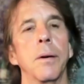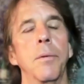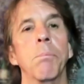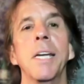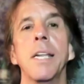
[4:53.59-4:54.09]

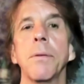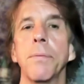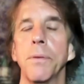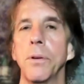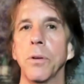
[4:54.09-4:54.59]

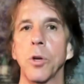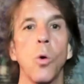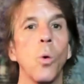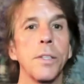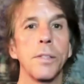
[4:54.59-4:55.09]
meaningful
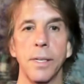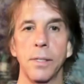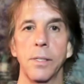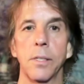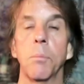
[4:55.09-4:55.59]

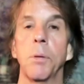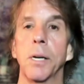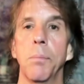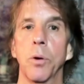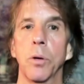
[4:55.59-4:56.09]
coincidences can
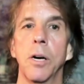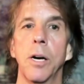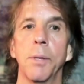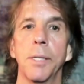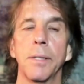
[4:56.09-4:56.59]
become more
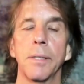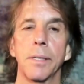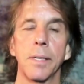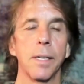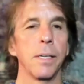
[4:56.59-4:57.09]
common.
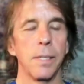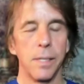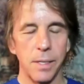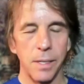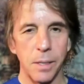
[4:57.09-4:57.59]

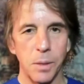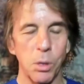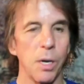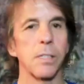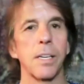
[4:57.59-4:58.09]

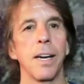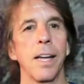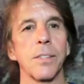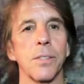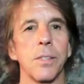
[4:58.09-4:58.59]
Prayers get
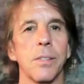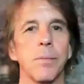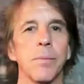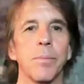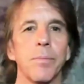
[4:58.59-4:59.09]
answered.
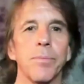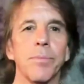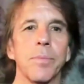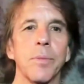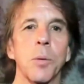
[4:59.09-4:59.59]

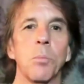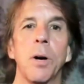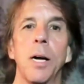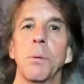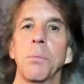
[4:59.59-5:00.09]

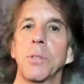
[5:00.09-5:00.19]
Problems